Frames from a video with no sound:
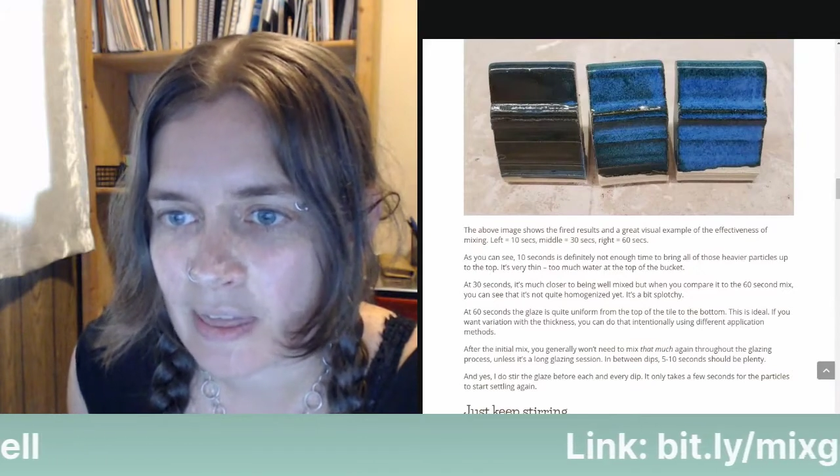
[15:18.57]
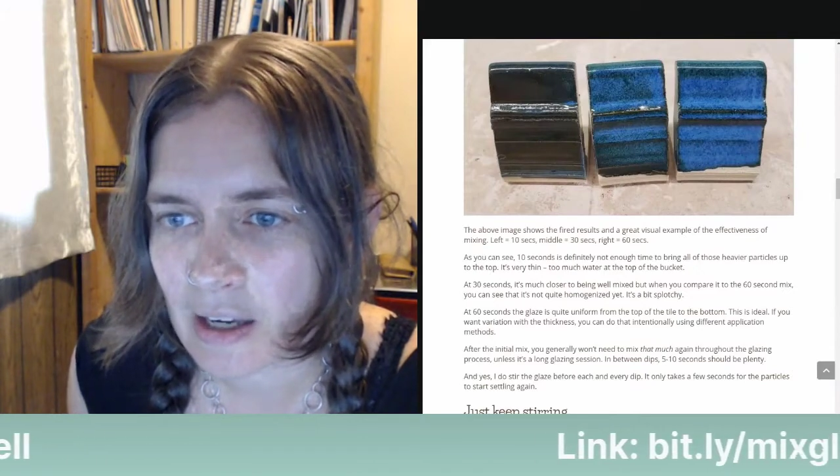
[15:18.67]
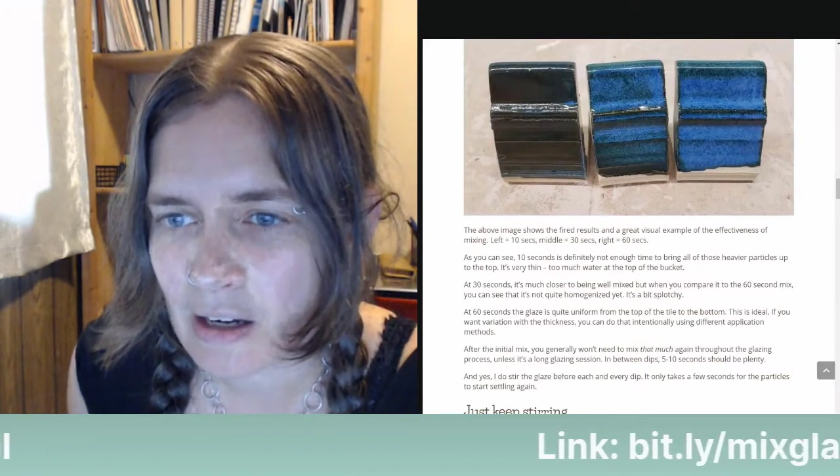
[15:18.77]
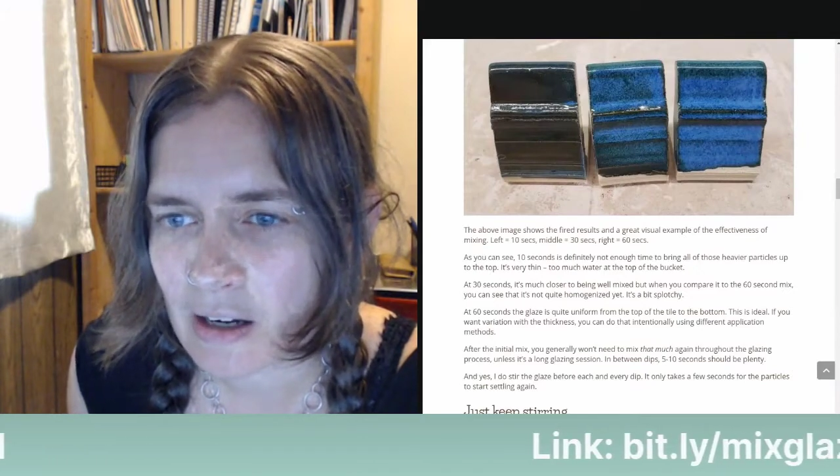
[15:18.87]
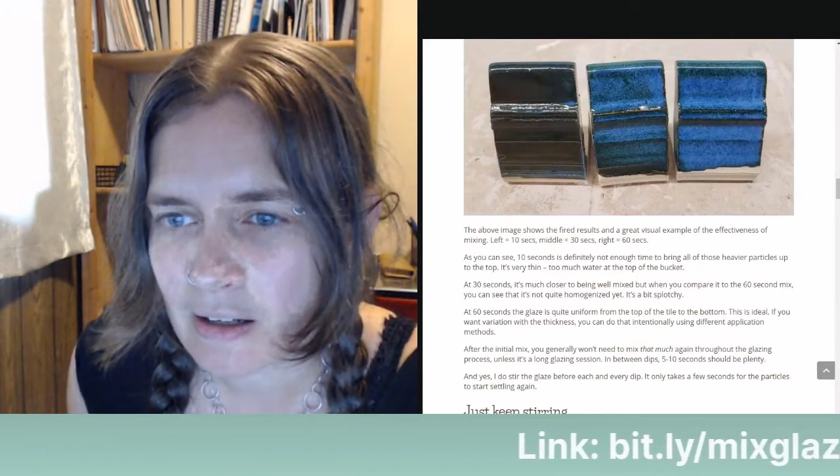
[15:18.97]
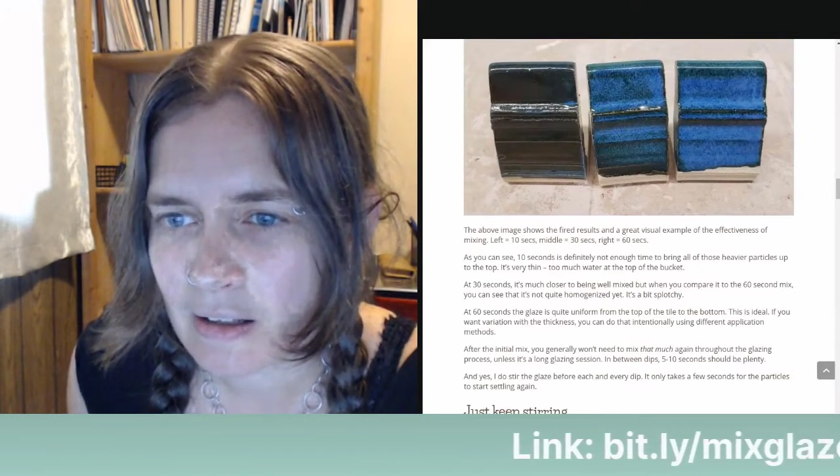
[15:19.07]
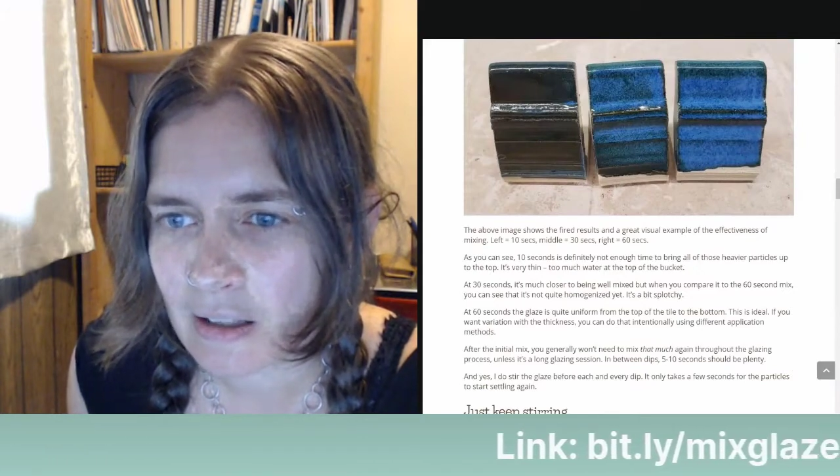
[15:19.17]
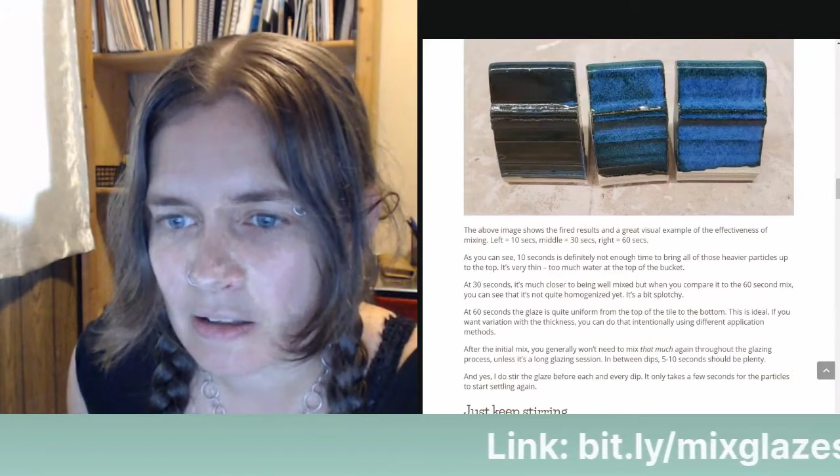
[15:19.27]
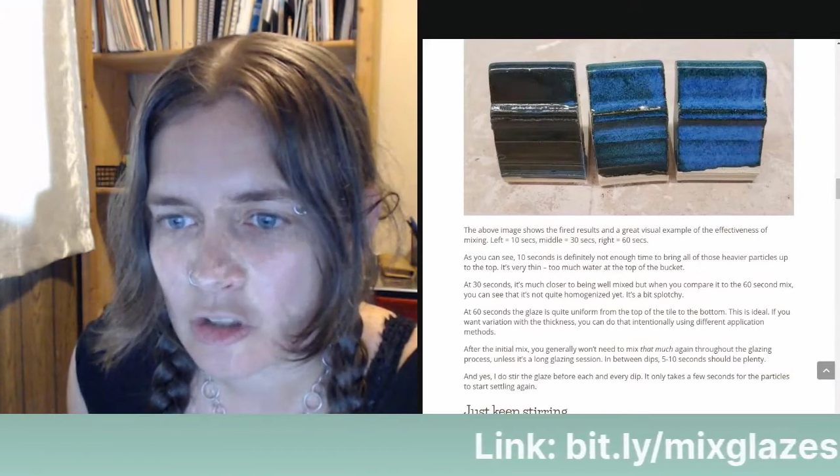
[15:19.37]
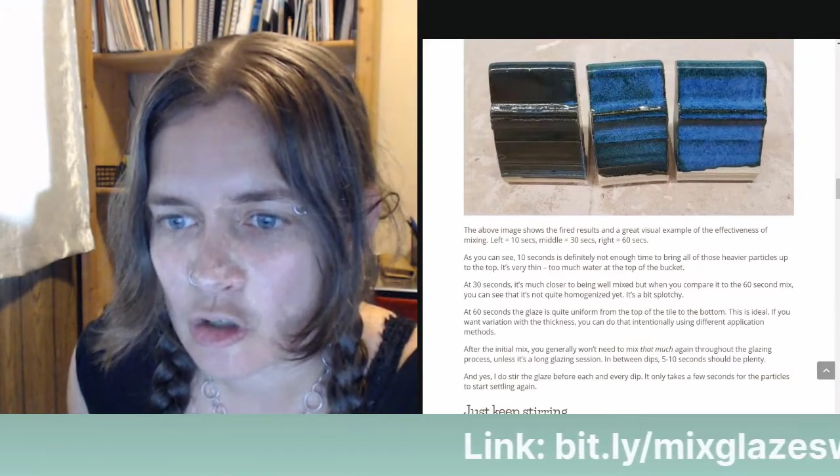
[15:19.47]
thicker
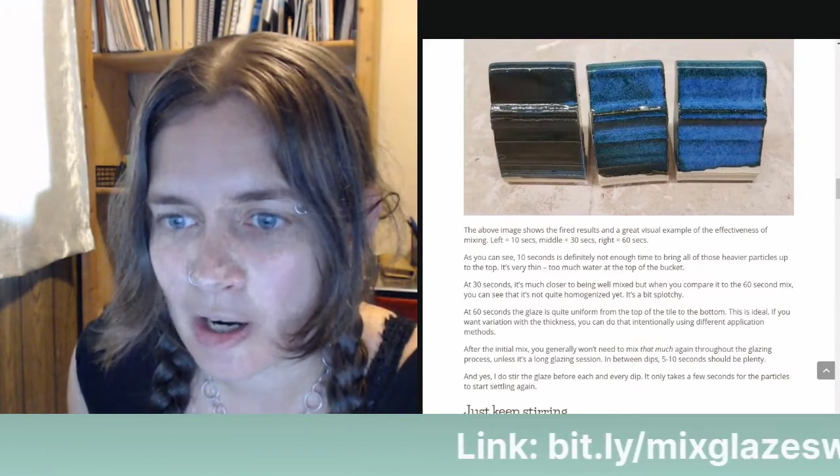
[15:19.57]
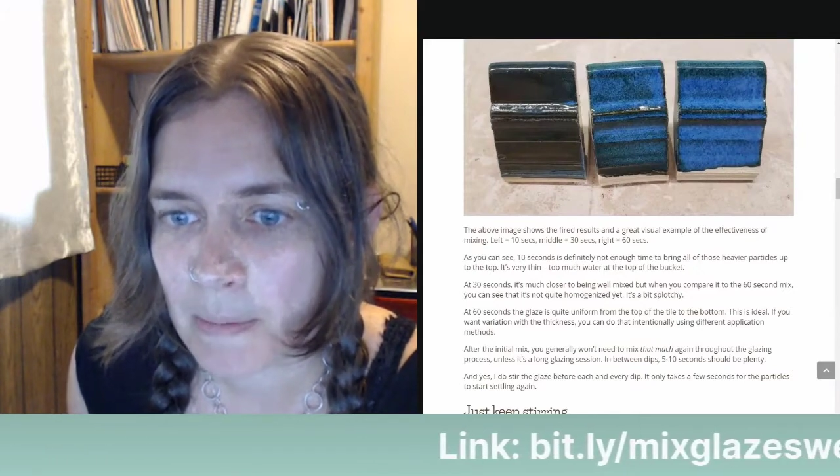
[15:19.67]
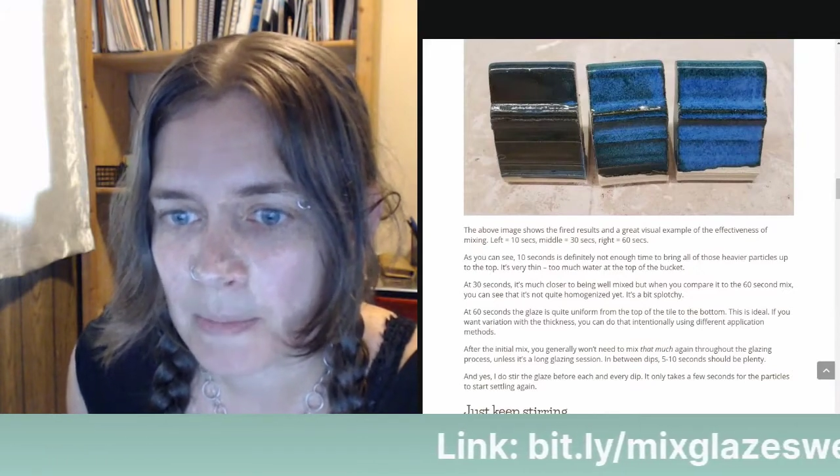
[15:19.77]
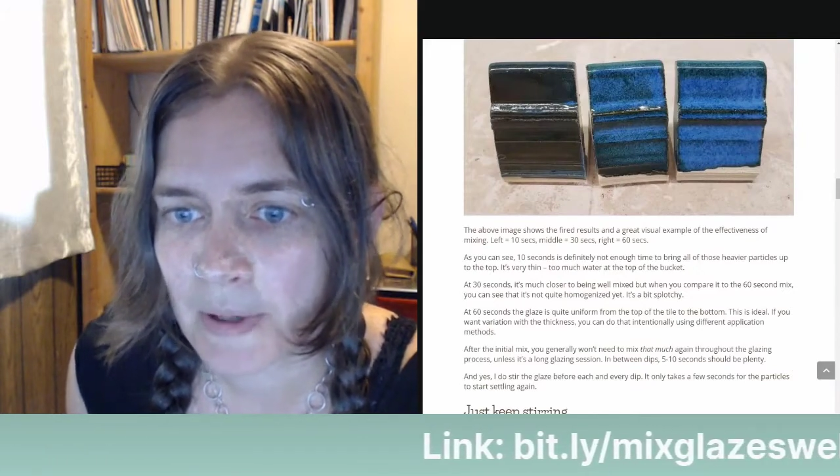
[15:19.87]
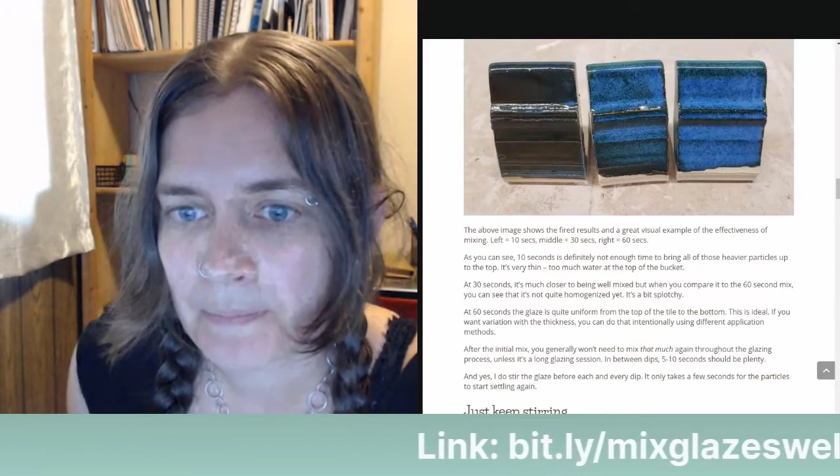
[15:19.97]
little drip,